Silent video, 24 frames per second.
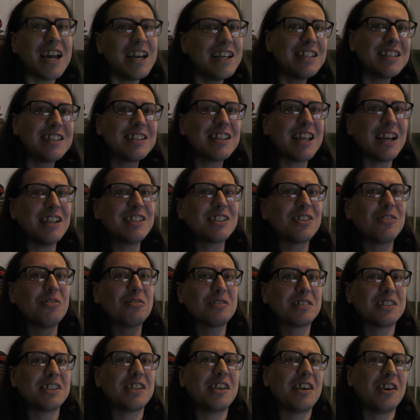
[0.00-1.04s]
they they
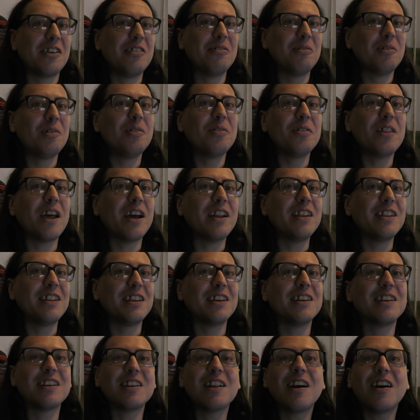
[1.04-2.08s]
talk to you, and
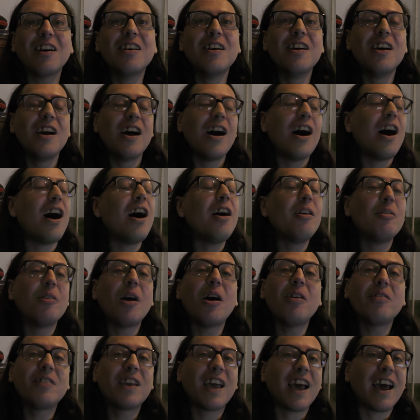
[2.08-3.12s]
then you're like,
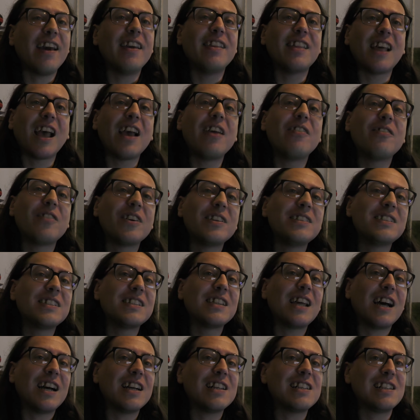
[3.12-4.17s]
oh, okay, they
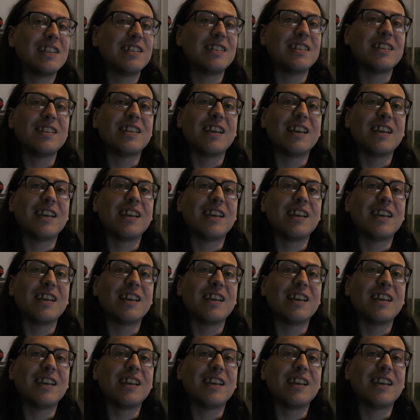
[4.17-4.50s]
invented that